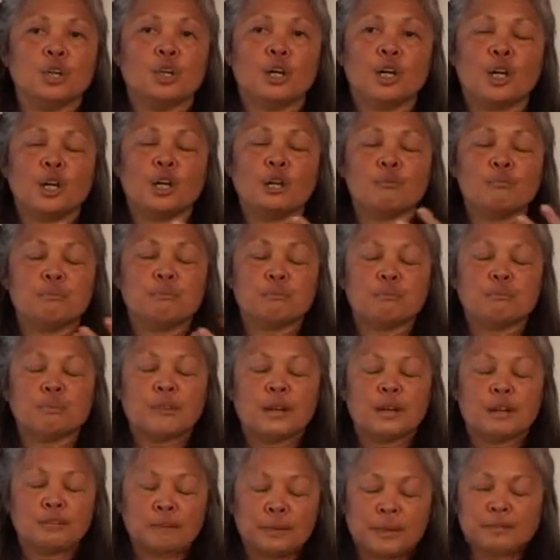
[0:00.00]

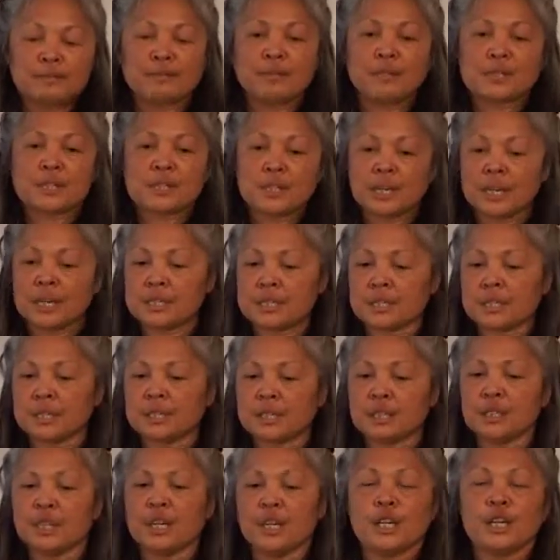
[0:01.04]
my first
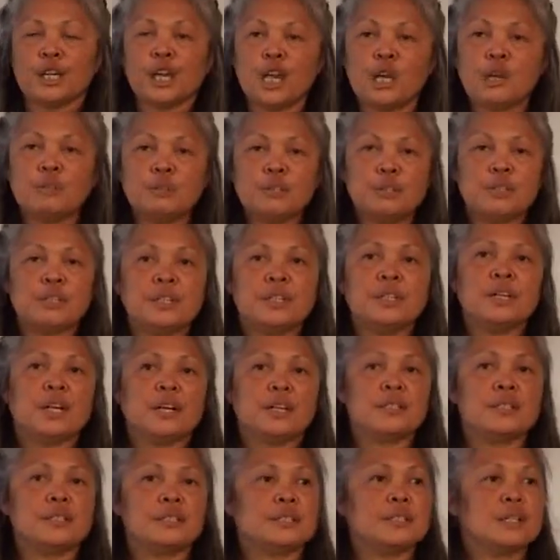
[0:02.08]
cousin, came to the
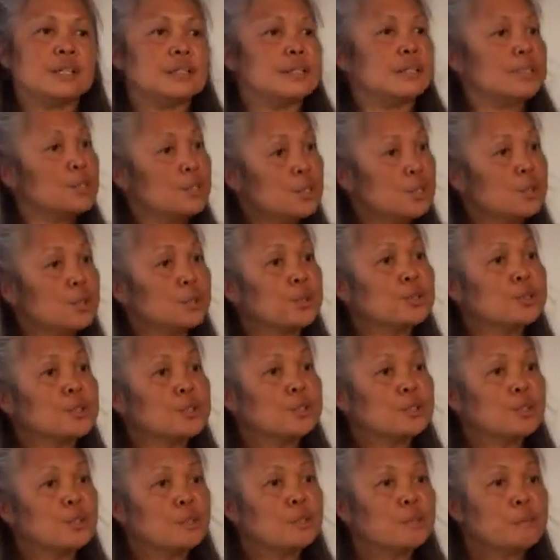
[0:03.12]
United States as a
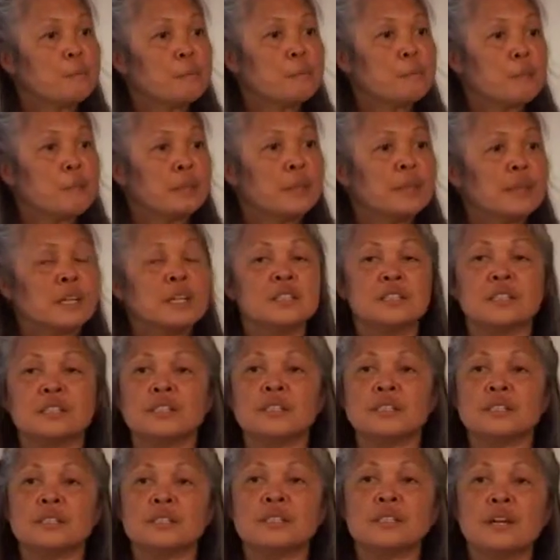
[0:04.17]
nurse,
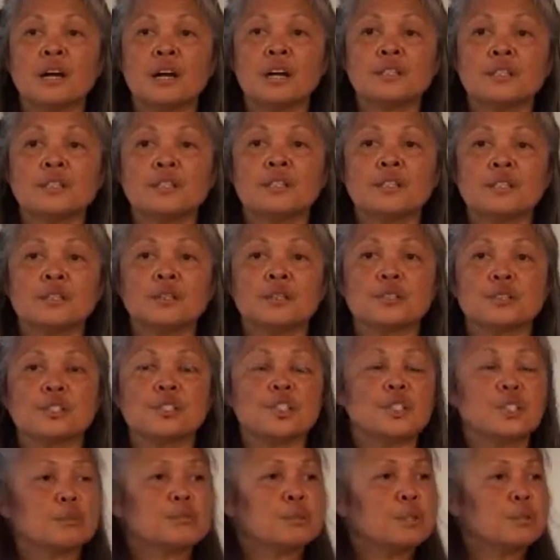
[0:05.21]
she did not see her
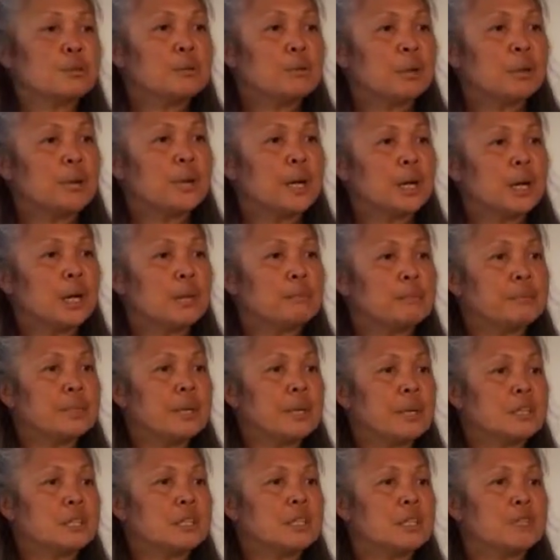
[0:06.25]
children growing up
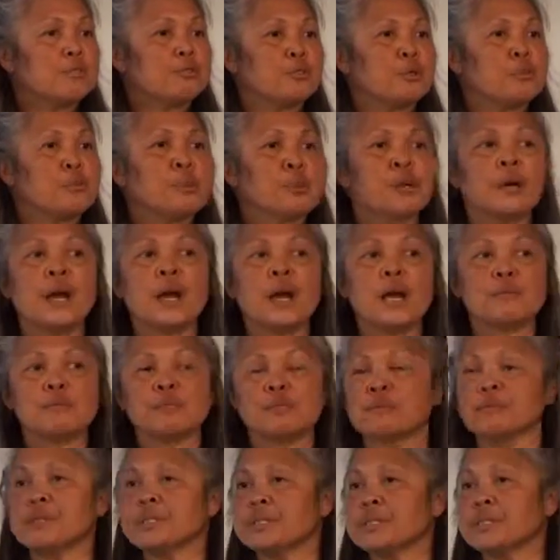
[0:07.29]
except for
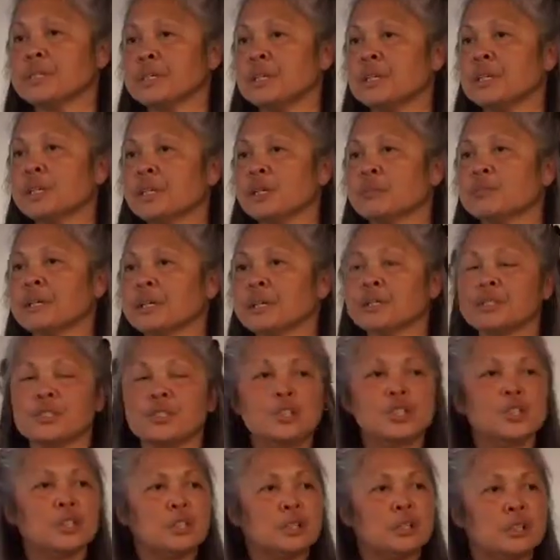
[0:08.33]
perhaps once a year, because
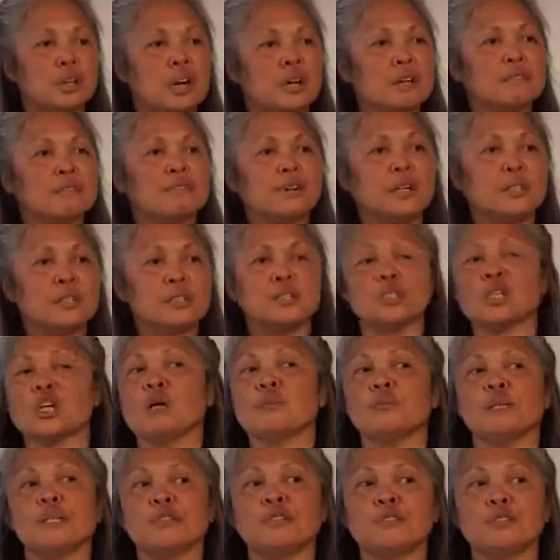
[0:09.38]
she could not find a
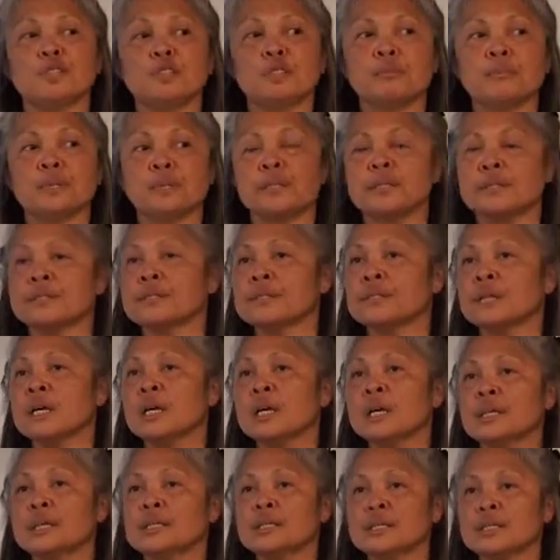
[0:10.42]
job in the Philippines.
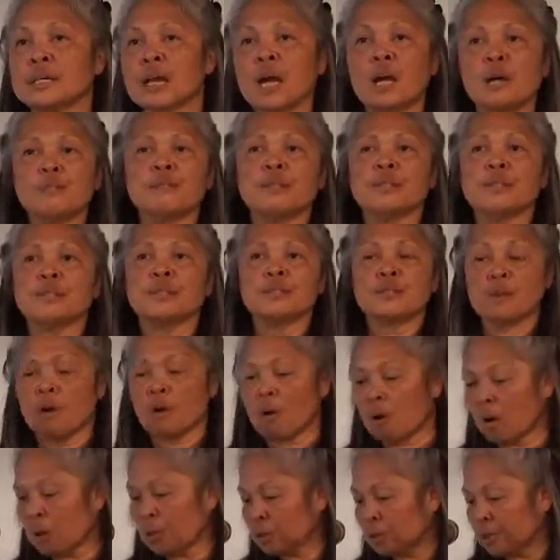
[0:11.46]
This happens
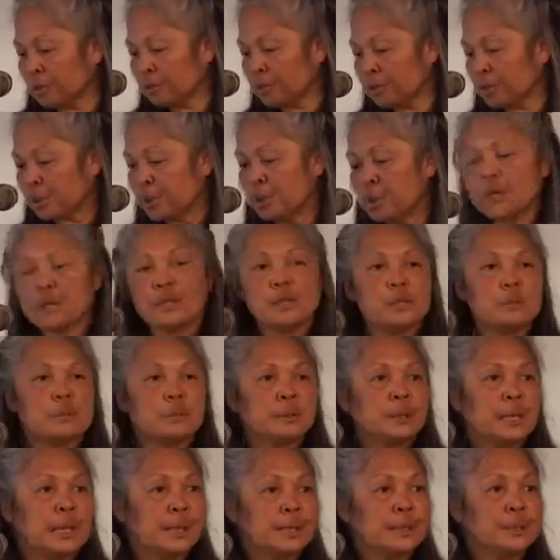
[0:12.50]
all over the
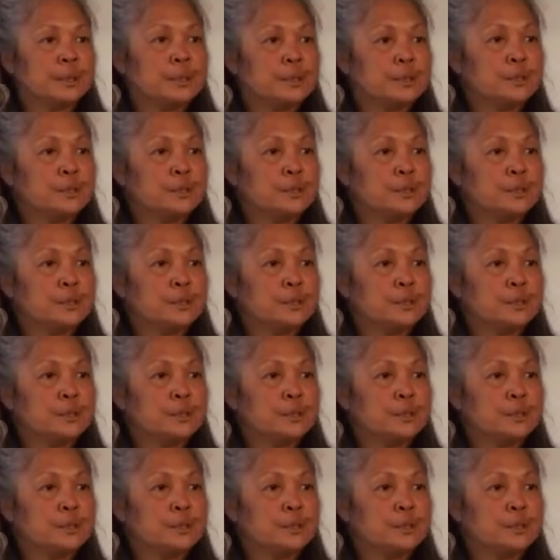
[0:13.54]
planet.